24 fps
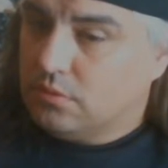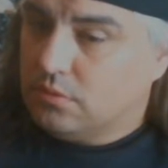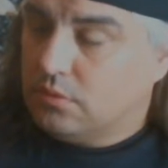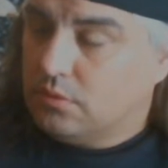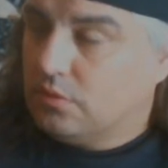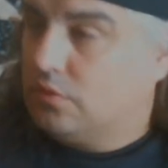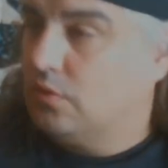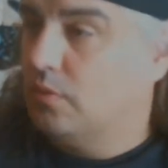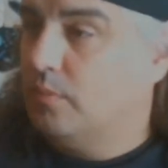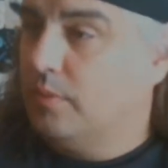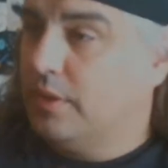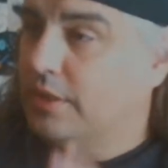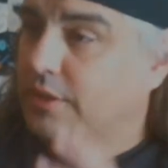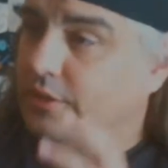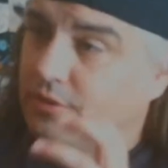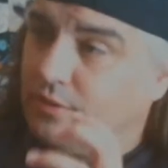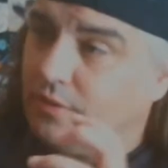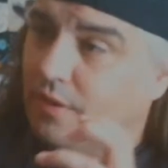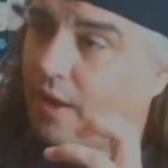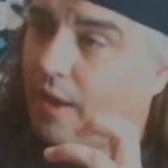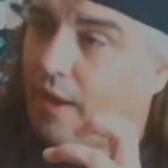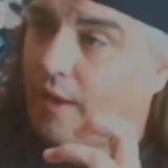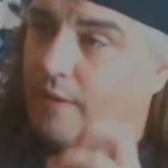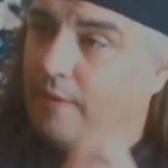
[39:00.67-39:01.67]
So I'm like,
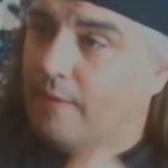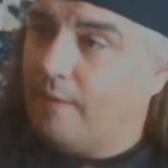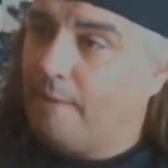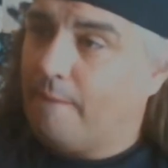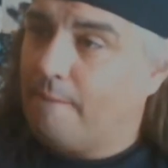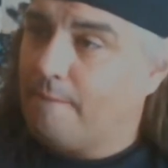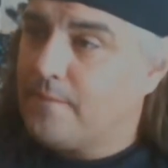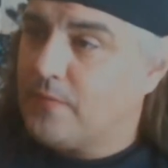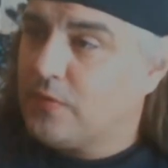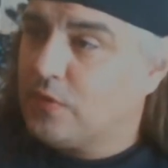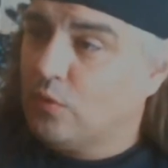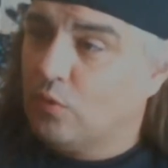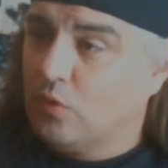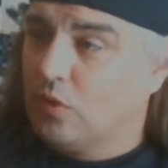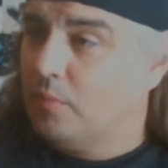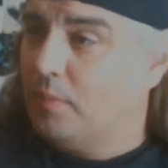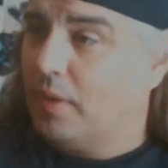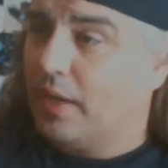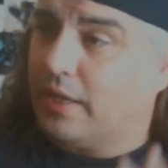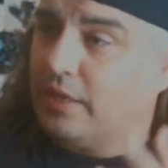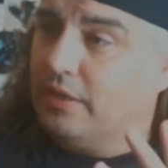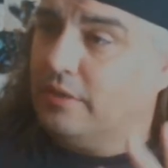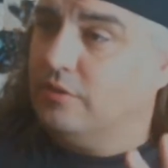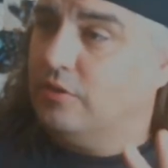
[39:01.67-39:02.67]
great. So what am
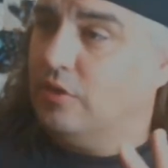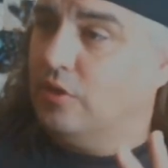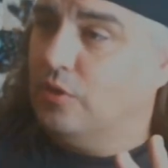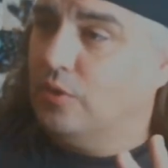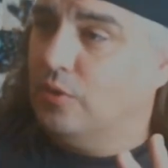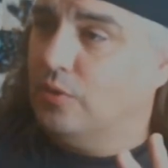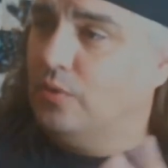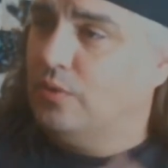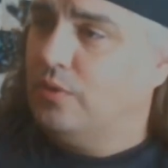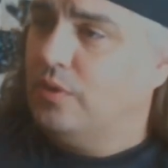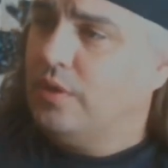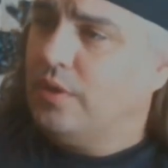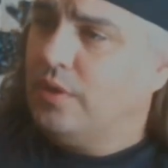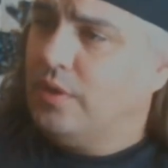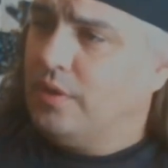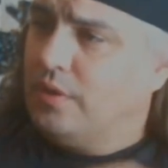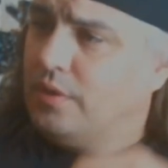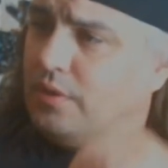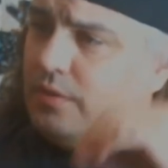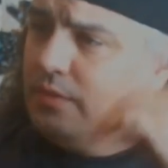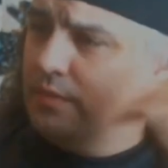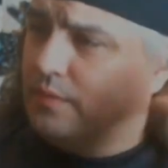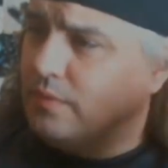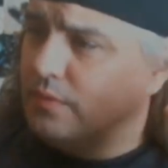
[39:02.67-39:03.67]
I going to do?
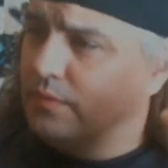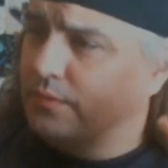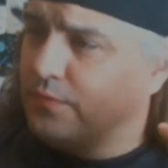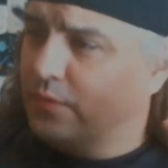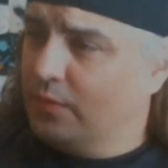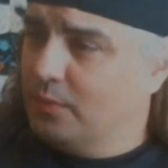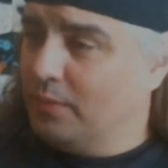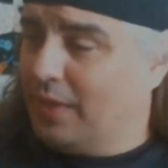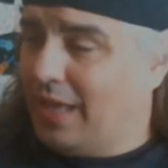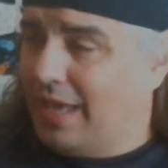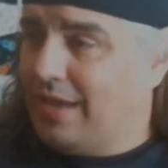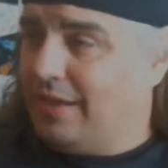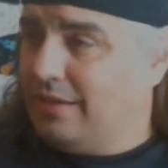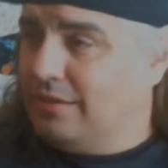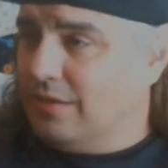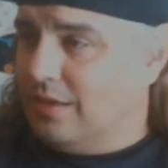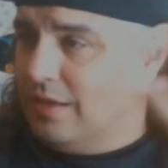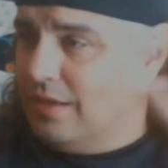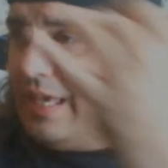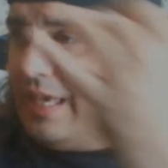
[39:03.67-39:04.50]
From 8 to